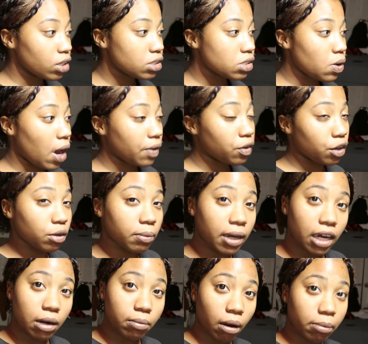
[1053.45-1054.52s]
So after I do my
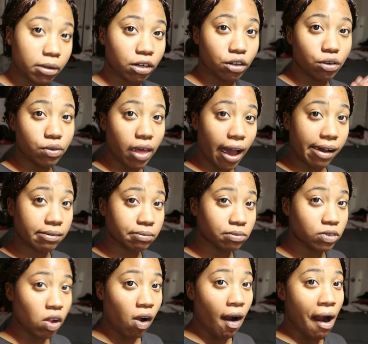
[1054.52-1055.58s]
hair, I'm probably going to do that.
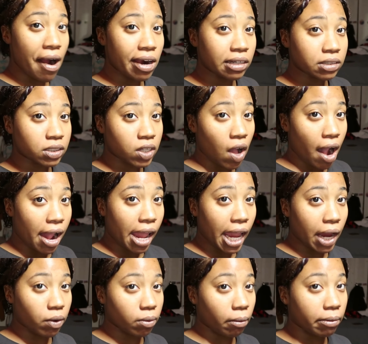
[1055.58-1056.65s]

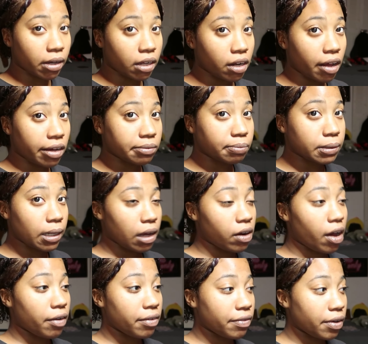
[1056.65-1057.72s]
And we're probably going to pick out
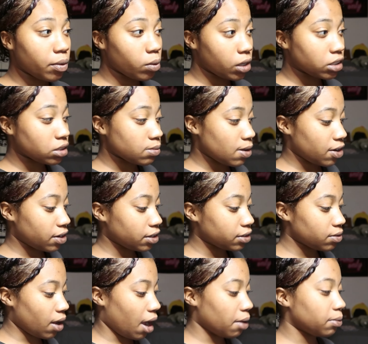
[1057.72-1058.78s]
an outfit for work
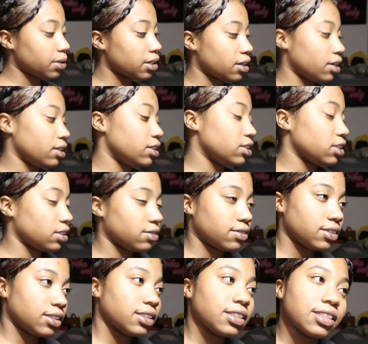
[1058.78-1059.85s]
tomorrow. I work early shifts.
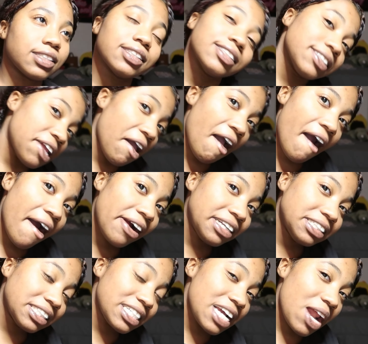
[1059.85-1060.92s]

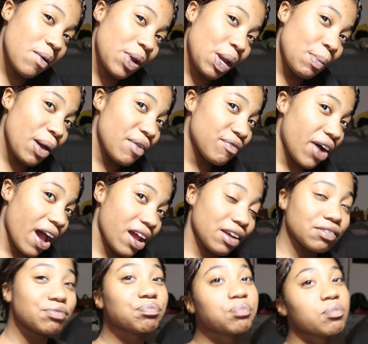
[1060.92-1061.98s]
Gotta wake up at
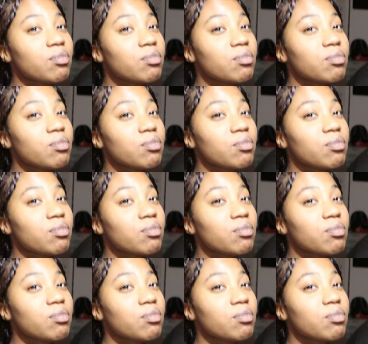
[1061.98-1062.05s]
5.